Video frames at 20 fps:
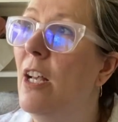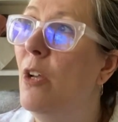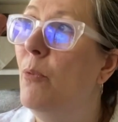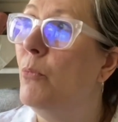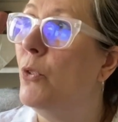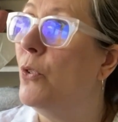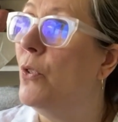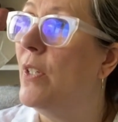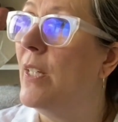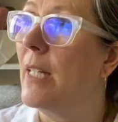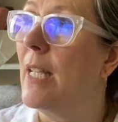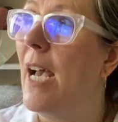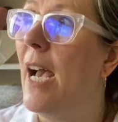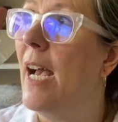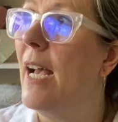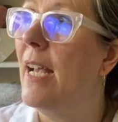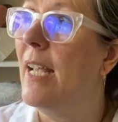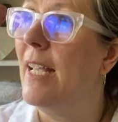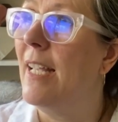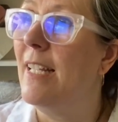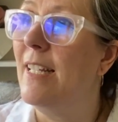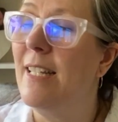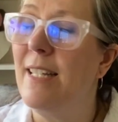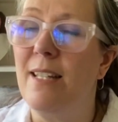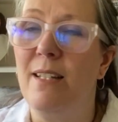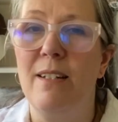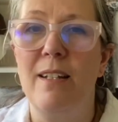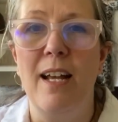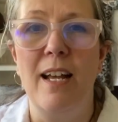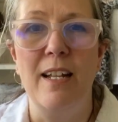Blue skies
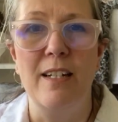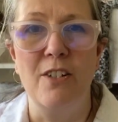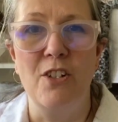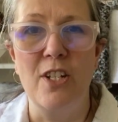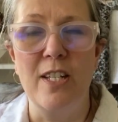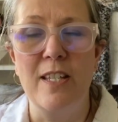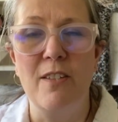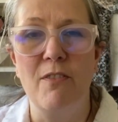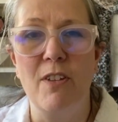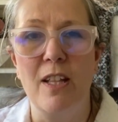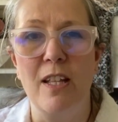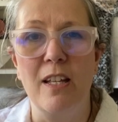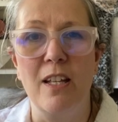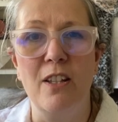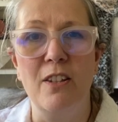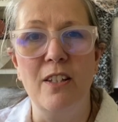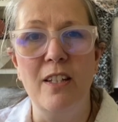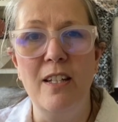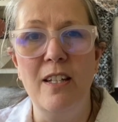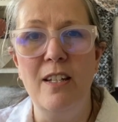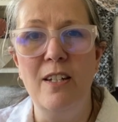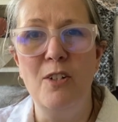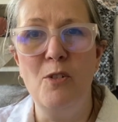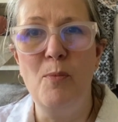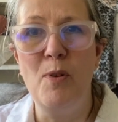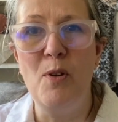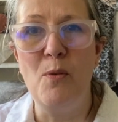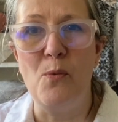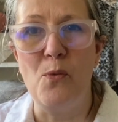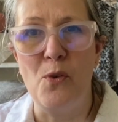and just feeling a little
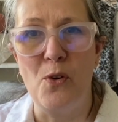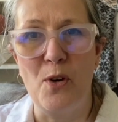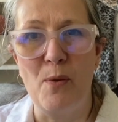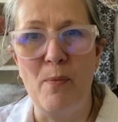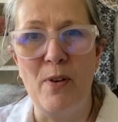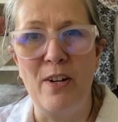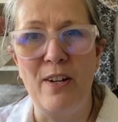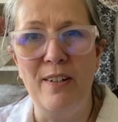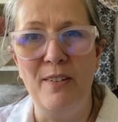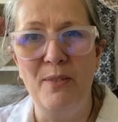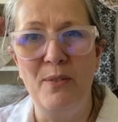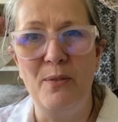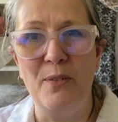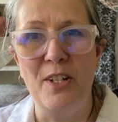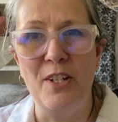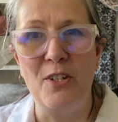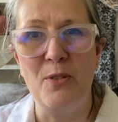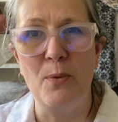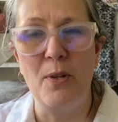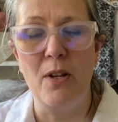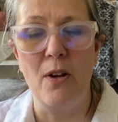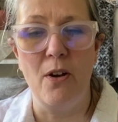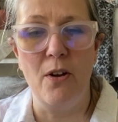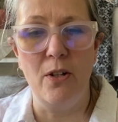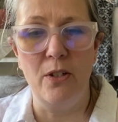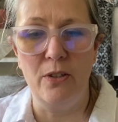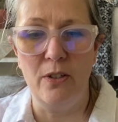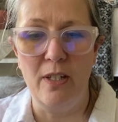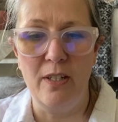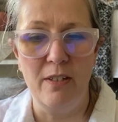bit warmer, which we
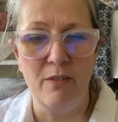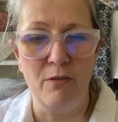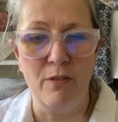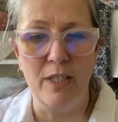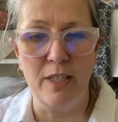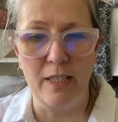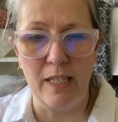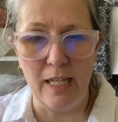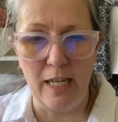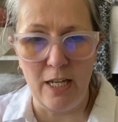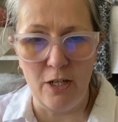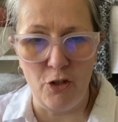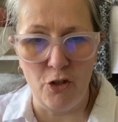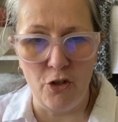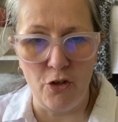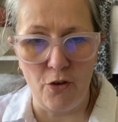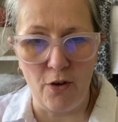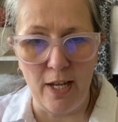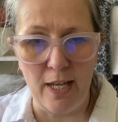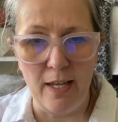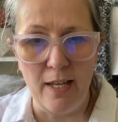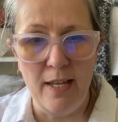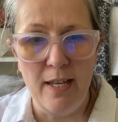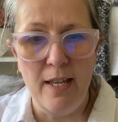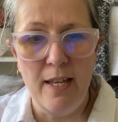all really enjoy.